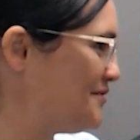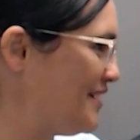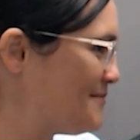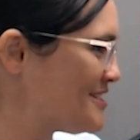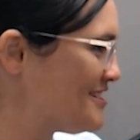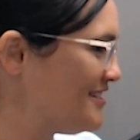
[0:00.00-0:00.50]

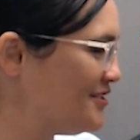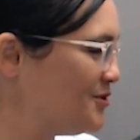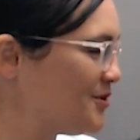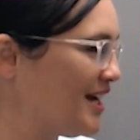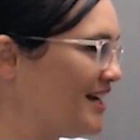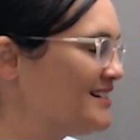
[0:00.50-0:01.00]
pharmacy in
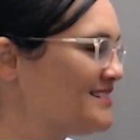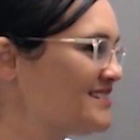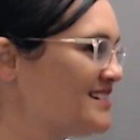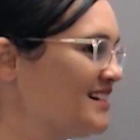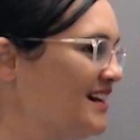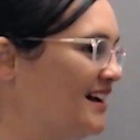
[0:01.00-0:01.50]
your
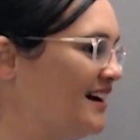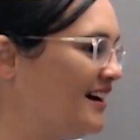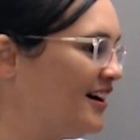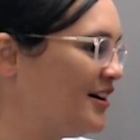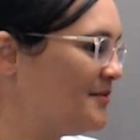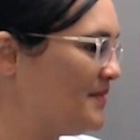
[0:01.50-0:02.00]
case,
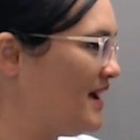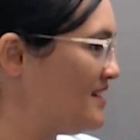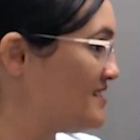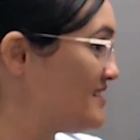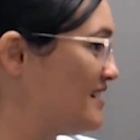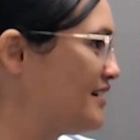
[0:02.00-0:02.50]

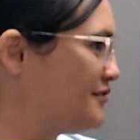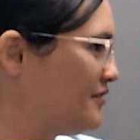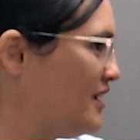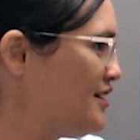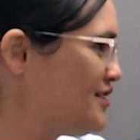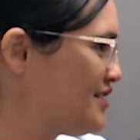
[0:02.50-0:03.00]
and start
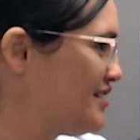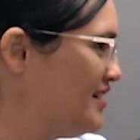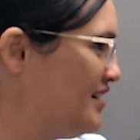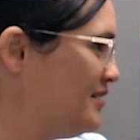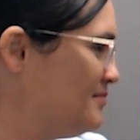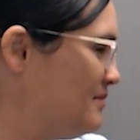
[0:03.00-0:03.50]
afresh
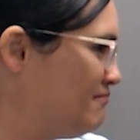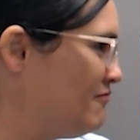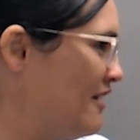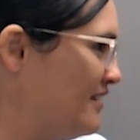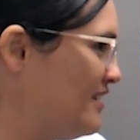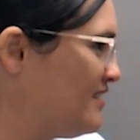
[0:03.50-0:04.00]

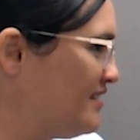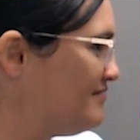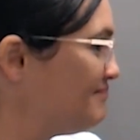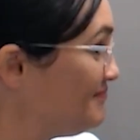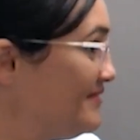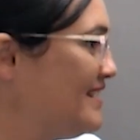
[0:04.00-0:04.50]
rather
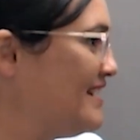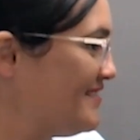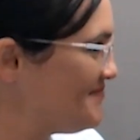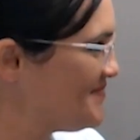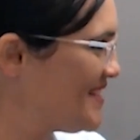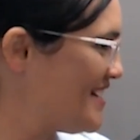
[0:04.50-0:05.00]
than,
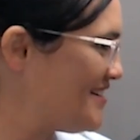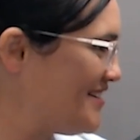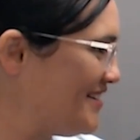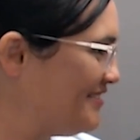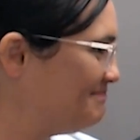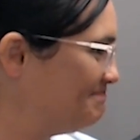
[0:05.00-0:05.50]

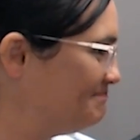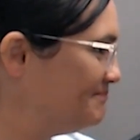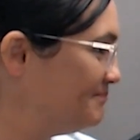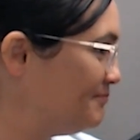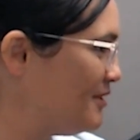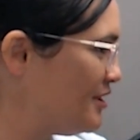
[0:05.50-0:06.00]
taking it
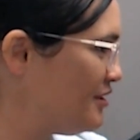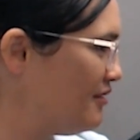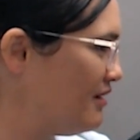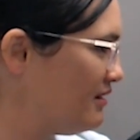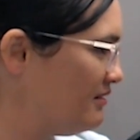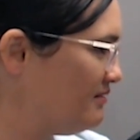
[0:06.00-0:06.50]
with
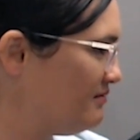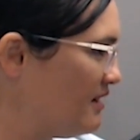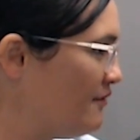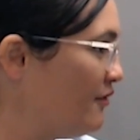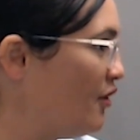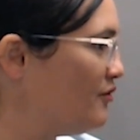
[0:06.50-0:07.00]
you and
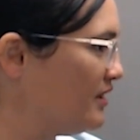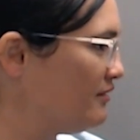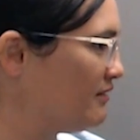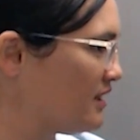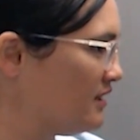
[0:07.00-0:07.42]
evolving with